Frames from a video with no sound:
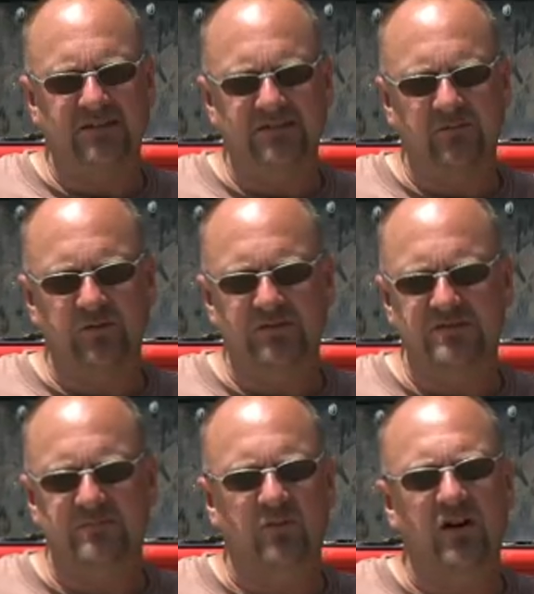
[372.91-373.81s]
with the
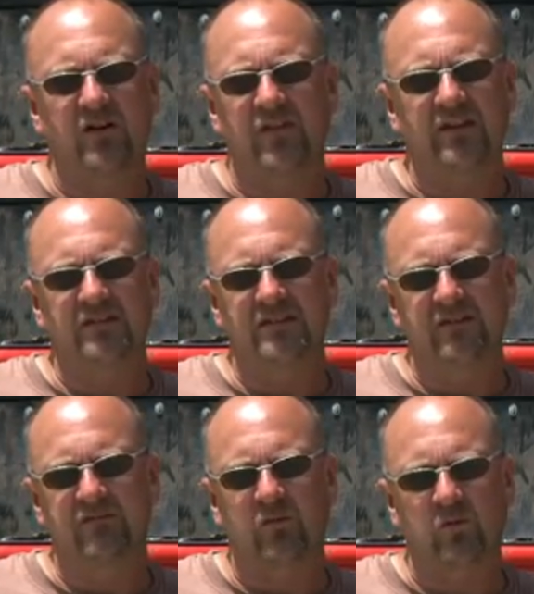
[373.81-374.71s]
sprayer that
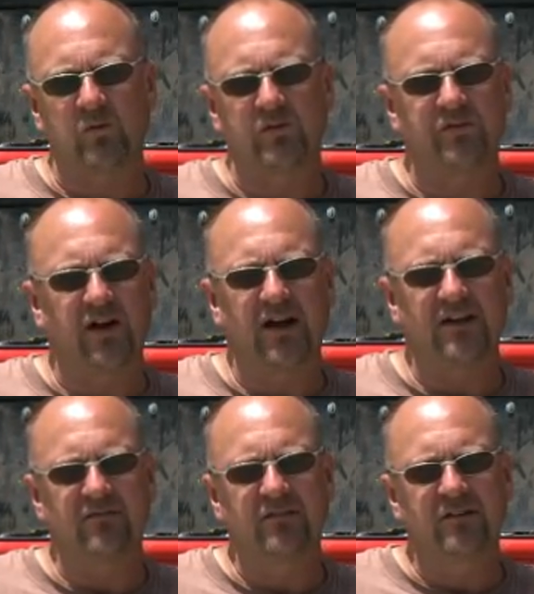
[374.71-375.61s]
4-wheel drive,